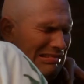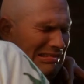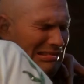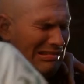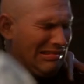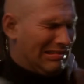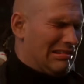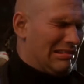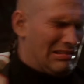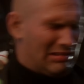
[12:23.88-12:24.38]

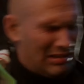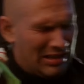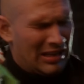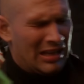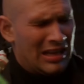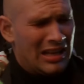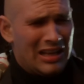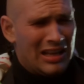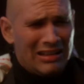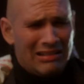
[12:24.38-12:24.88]
Maybe because
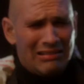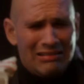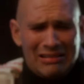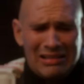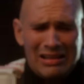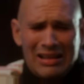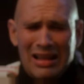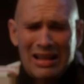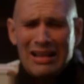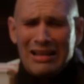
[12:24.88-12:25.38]
this guy
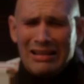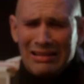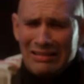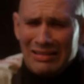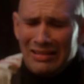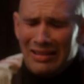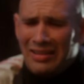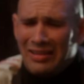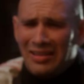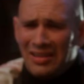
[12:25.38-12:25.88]
is supposed to
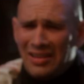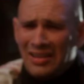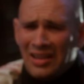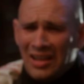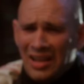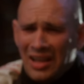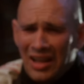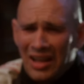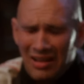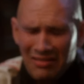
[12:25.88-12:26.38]
look
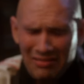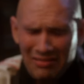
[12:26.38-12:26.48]
sad that